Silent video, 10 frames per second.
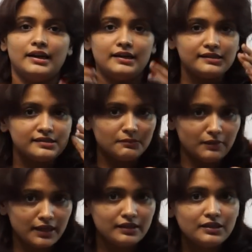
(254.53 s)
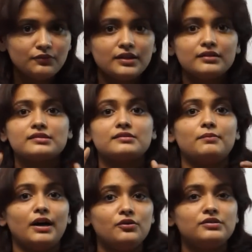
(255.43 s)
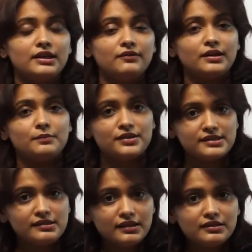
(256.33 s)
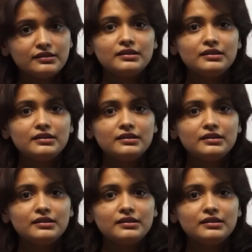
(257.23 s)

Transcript: It is demanded when it is about giving a presentation,